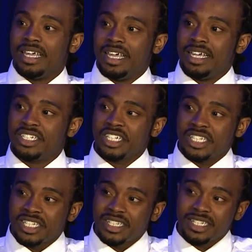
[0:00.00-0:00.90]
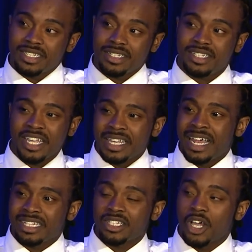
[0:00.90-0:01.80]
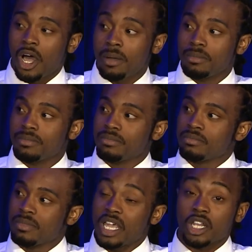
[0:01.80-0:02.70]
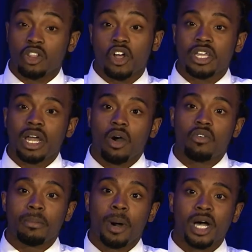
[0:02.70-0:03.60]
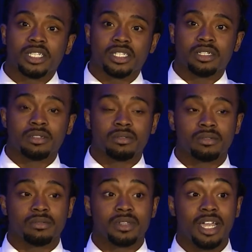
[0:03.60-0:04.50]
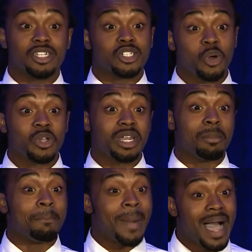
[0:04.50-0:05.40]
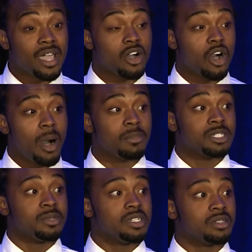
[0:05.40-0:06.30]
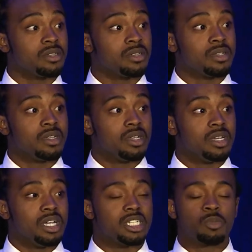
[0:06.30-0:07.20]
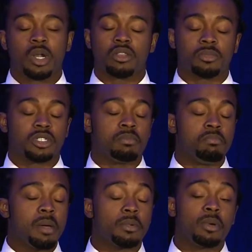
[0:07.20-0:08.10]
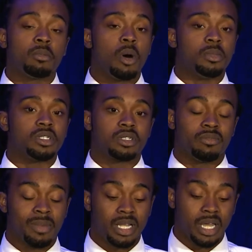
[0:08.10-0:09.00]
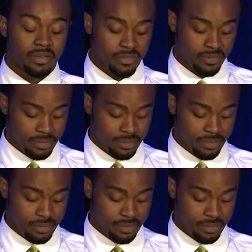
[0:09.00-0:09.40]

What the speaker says: And just sitting at the top and looking out over Boston and soaking in my accomplishment is one of the most memorable moments of my life.